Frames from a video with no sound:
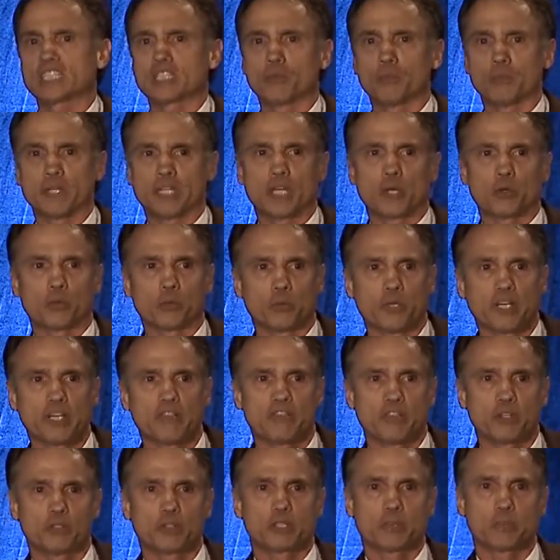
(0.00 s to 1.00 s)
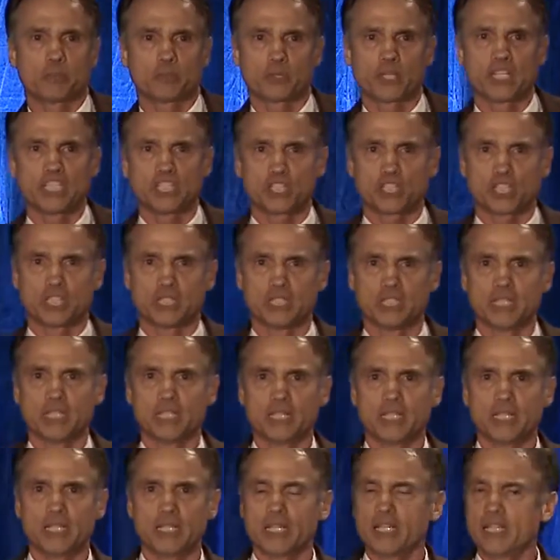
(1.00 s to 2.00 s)
and we get rid of their depression,
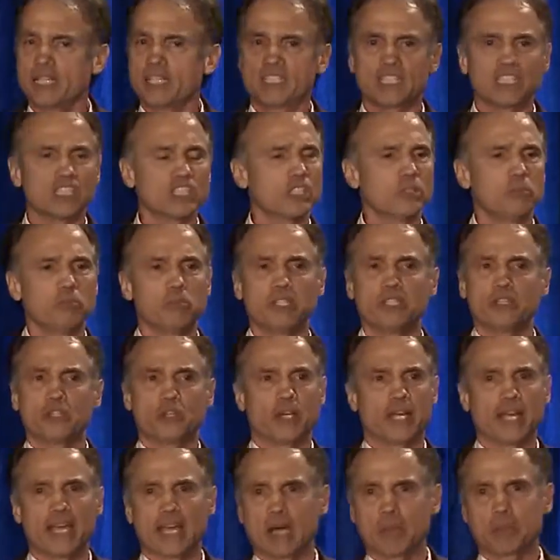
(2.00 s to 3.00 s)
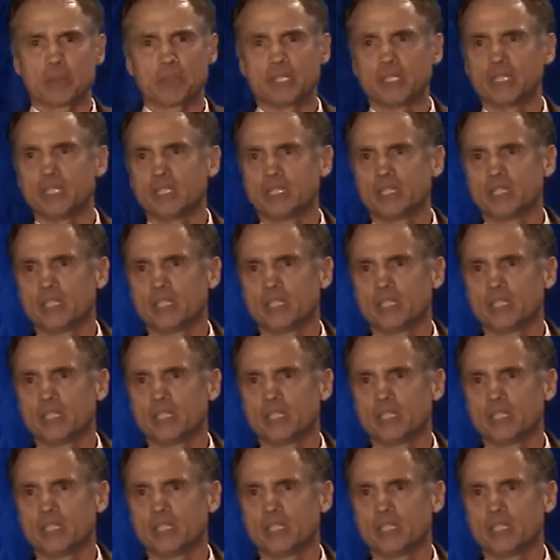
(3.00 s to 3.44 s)
it doesn't mean they're happy.